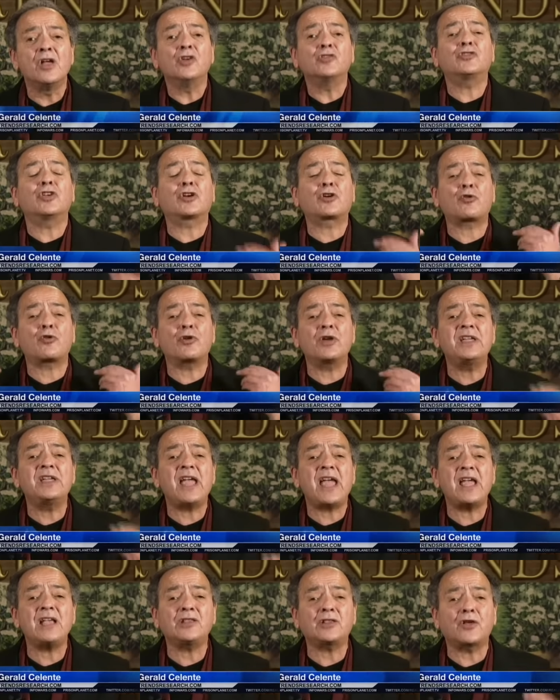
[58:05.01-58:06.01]
to
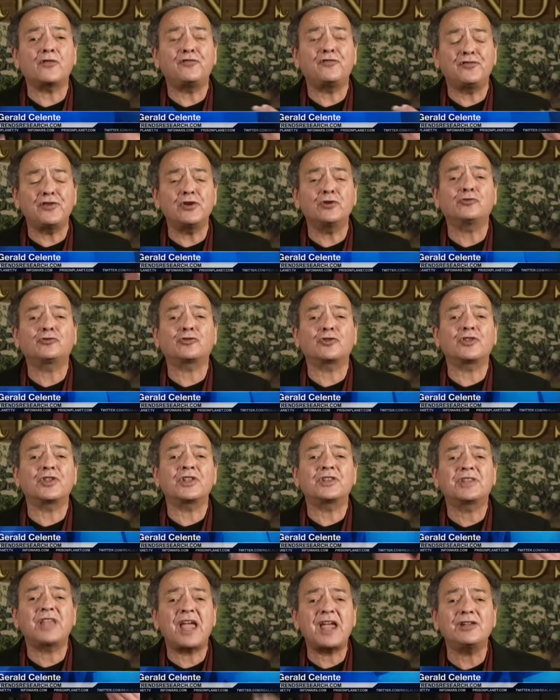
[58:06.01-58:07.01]
create the future
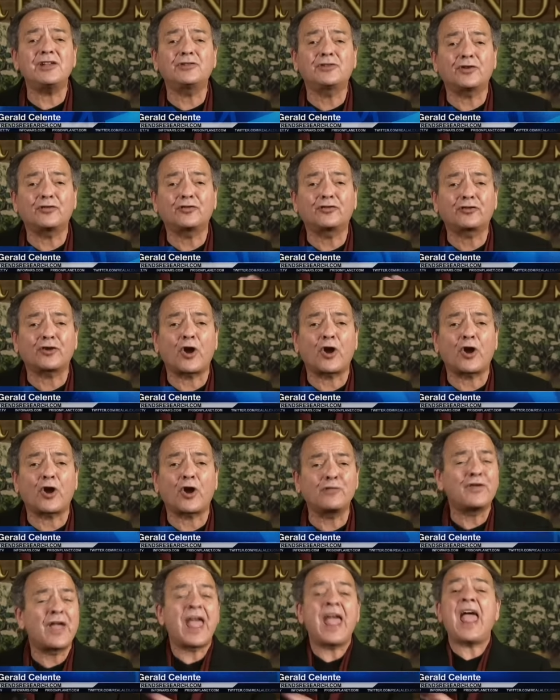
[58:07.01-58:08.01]
that they
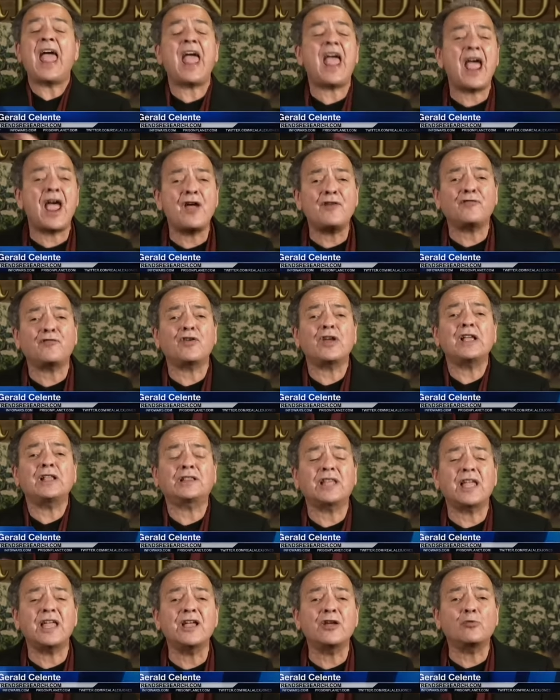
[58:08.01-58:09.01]
deserve,
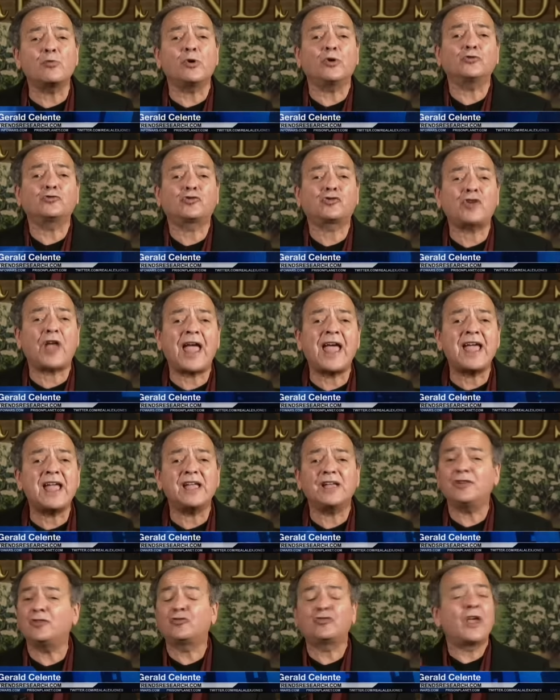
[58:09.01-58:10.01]
everything will
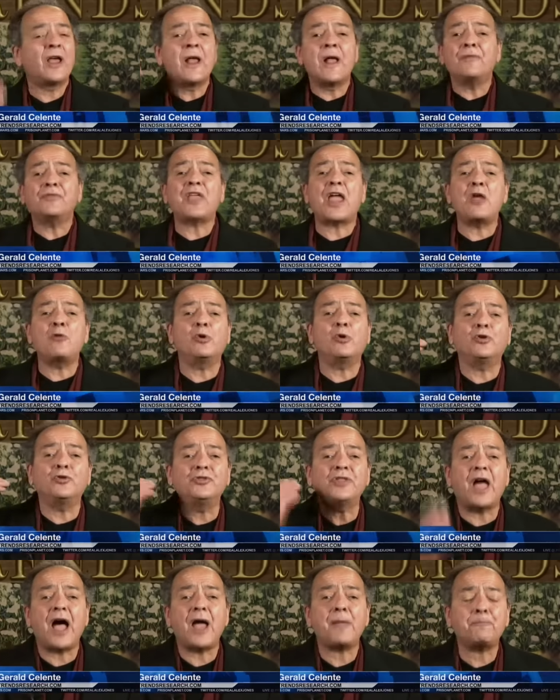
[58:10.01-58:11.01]
change. They will
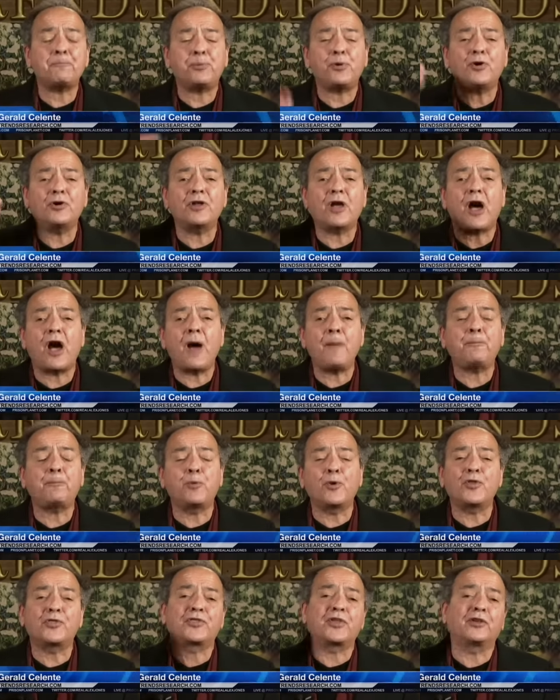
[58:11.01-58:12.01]
not put up
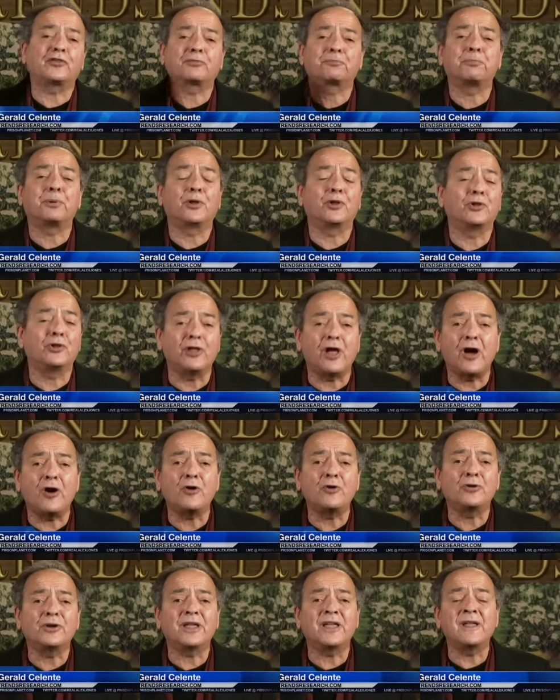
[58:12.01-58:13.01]
with this
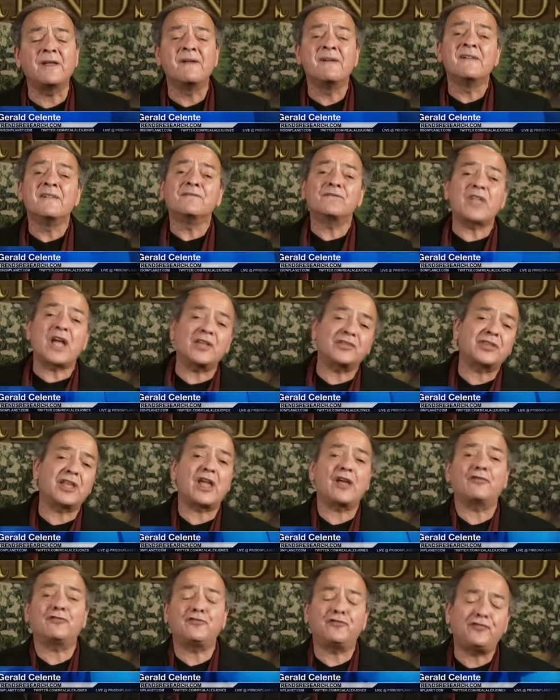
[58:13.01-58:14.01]
baloney that
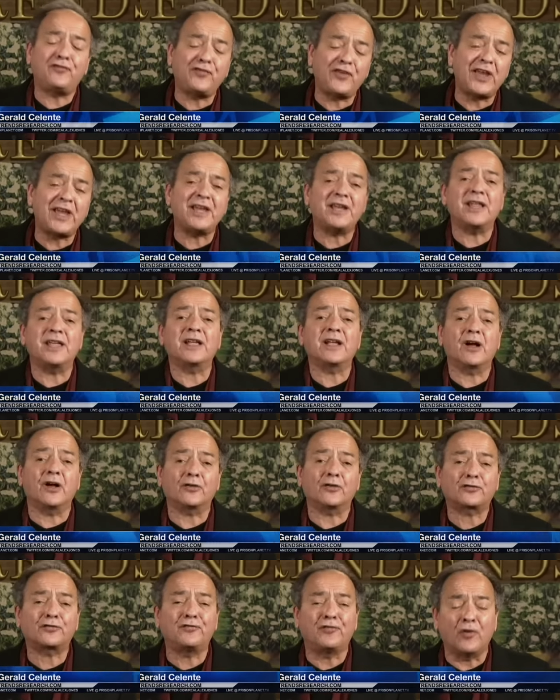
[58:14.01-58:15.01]
they're feeding
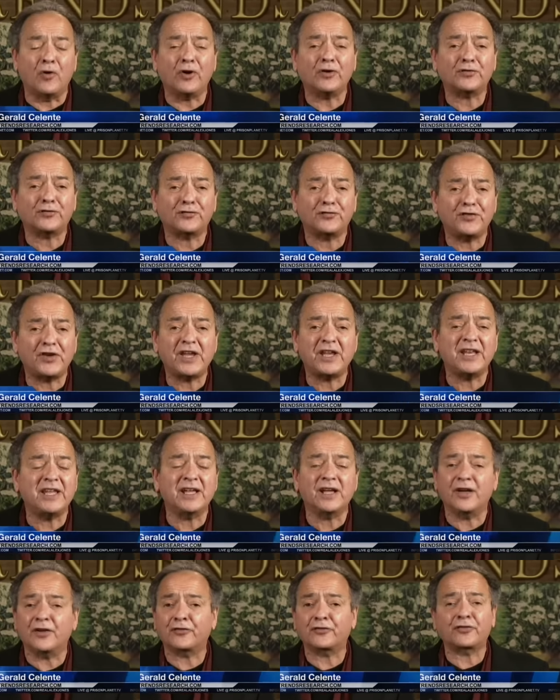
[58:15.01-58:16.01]
us,
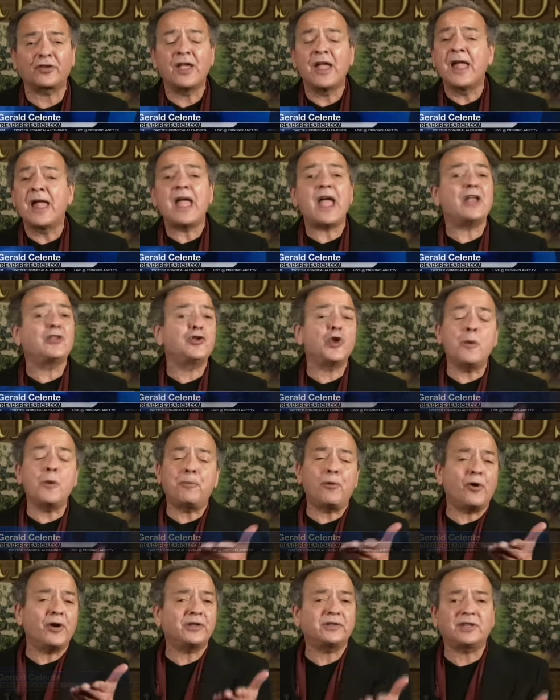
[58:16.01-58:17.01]
force-feeding us. And you
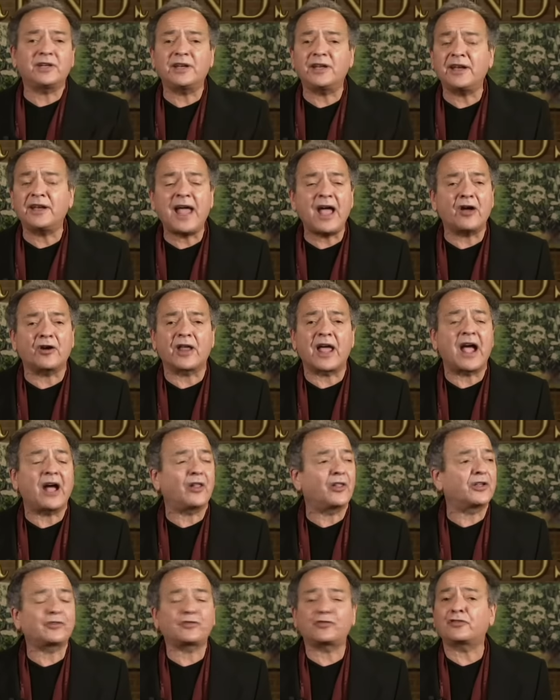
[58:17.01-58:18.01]
pointed it out,
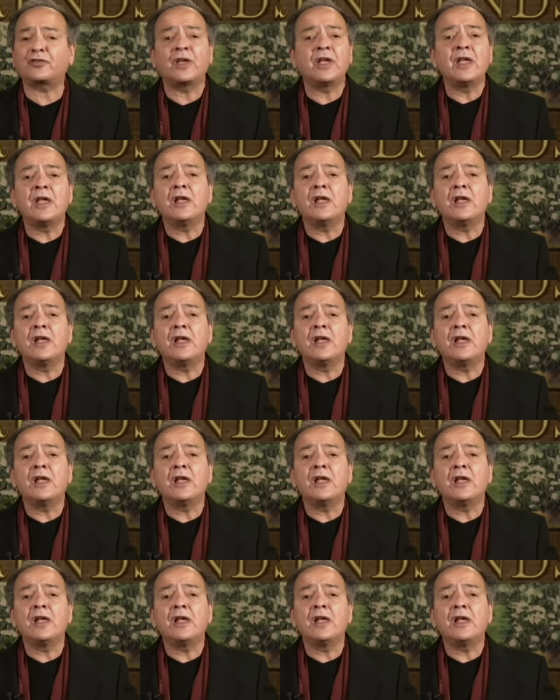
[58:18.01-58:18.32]
Alex.